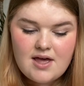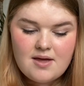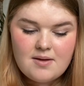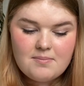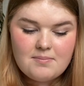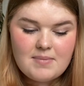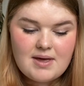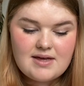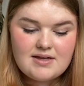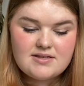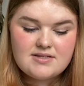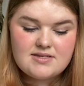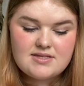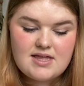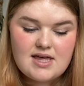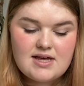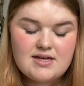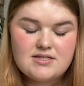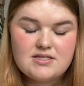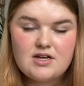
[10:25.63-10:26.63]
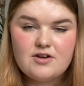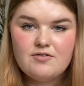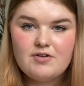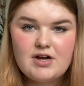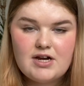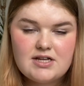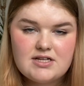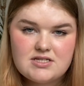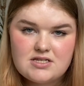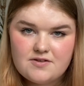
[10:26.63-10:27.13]
makes this a
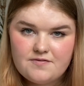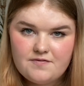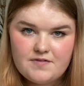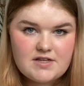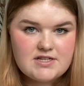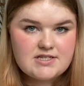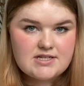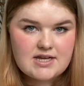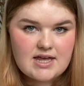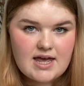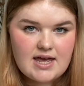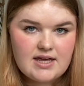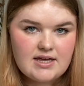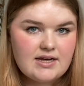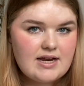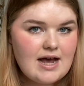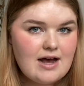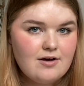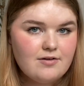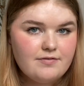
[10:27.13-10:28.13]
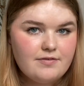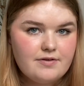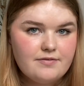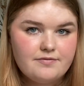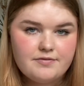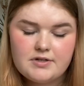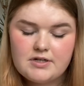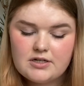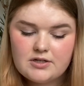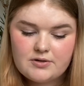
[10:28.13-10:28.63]
really sophisticated outfit
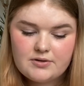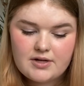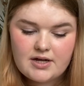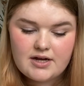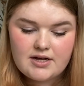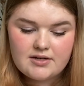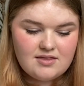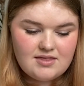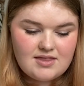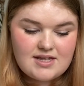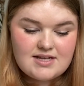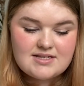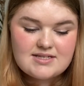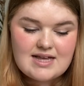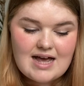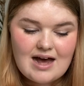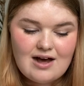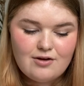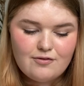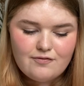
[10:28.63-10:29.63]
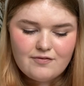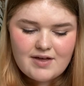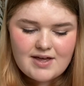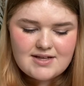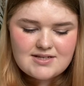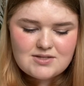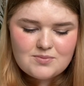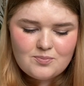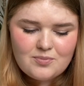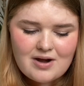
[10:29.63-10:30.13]
for Luna. This outfit
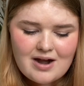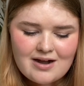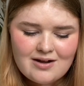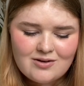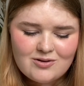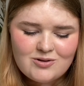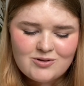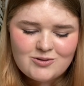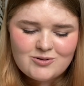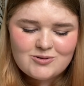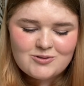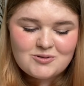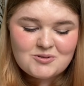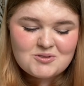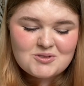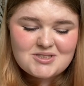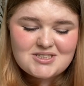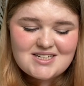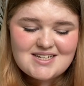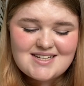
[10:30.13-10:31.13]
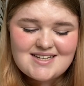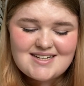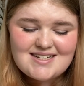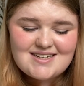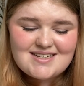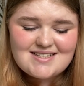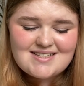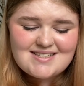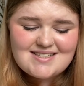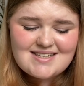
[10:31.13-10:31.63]
is a brand called
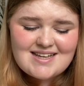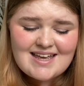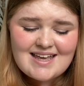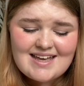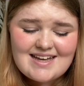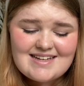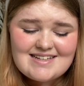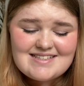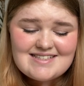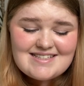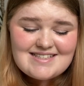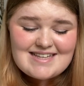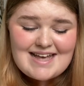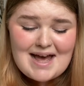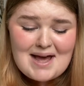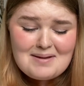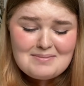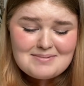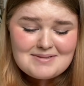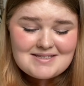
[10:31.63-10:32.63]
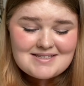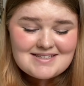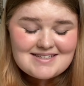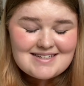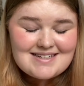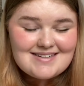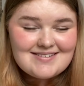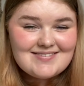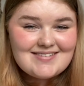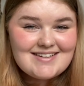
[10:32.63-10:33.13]
Cincaset,
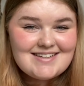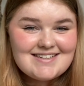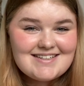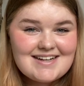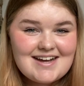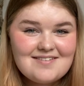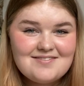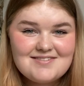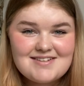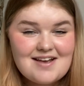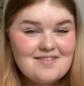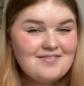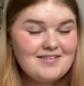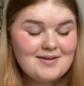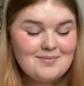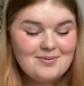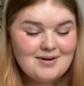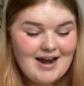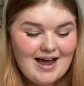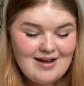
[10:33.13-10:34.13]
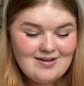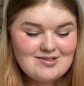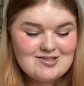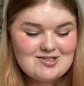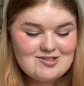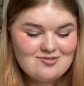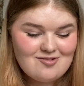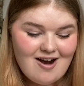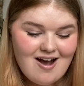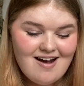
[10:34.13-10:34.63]
which I've definitely
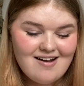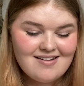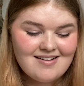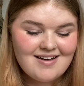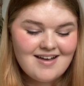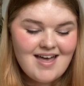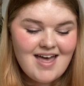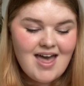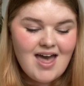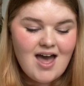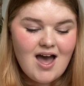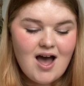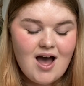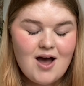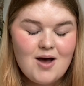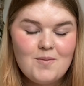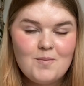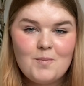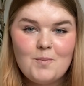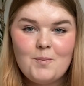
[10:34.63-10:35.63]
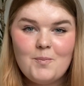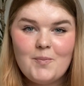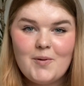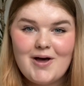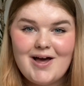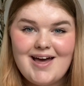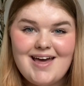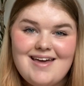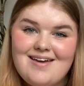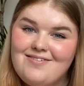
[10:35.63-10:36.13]
pronounced wrong.
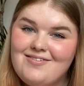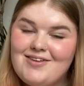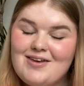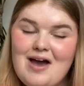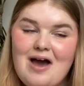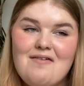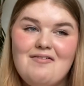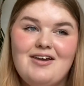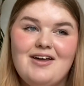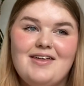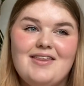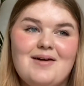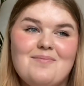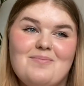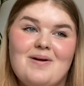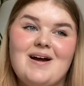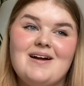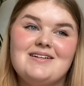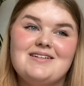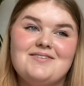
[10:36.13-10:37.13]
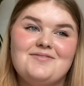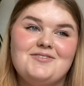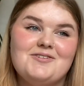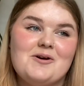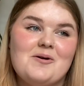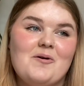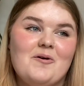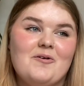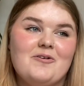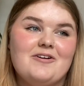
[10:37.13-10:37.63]
But if you have a look at that brand, if you
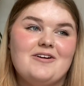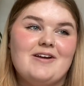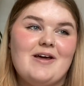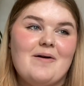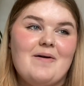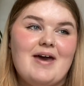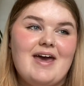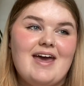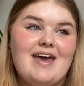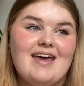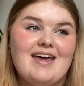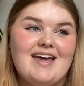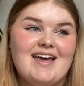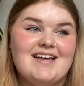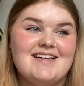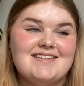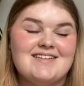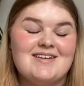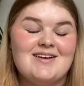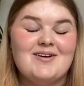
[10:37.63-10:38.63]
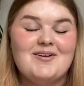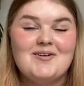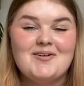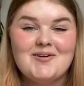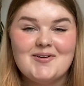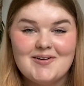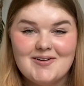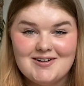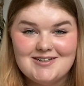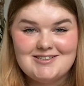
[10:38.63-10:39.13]
don't already know it, it is
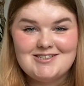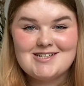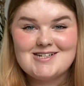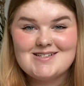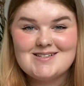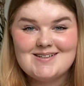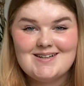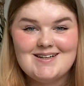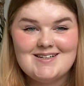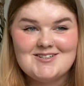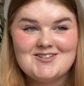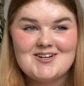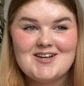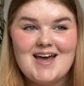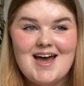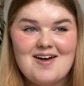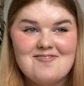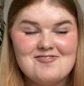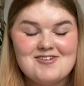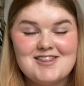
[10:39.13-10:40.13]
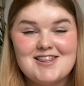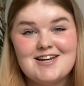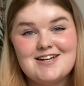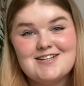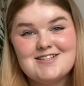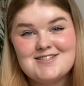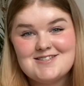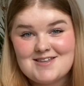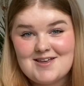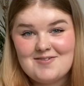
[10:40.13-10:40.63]
gorgeous. Literally everything
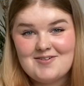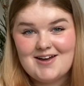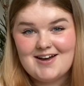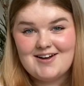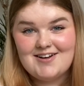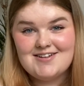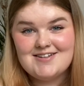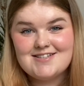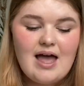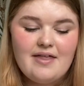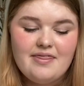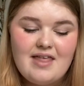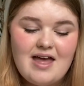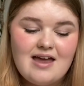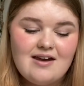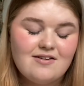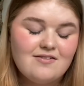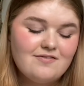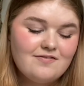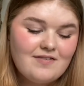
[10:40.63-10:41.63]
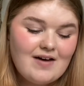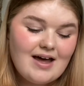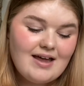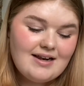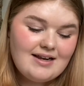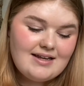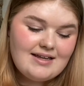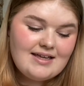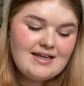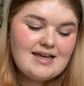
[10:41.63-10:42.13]
is so nice. And then
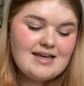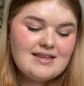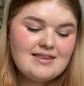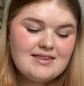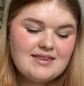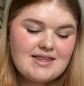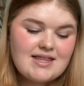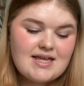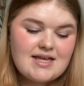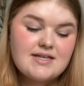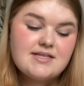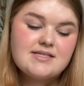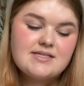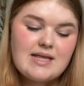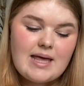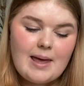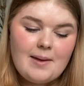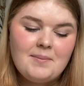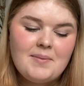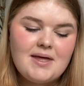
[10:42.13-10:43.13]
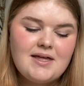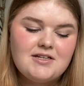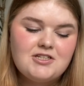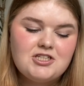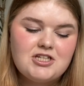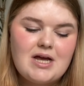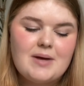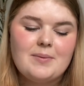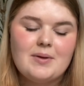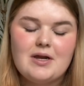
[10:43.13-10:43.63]
finally in this
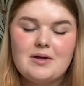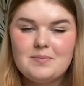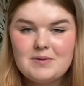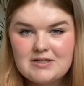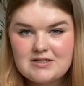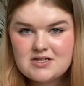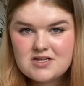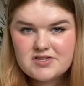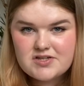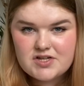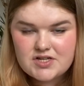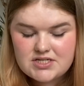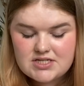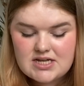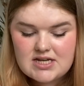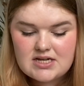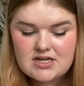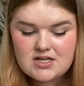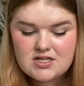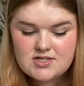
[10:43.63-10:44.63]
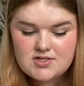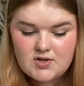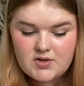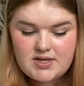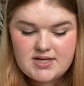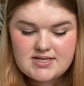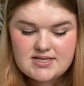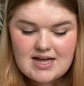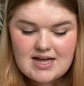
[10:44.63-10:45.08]
image, I'm going to be discussing Zoya's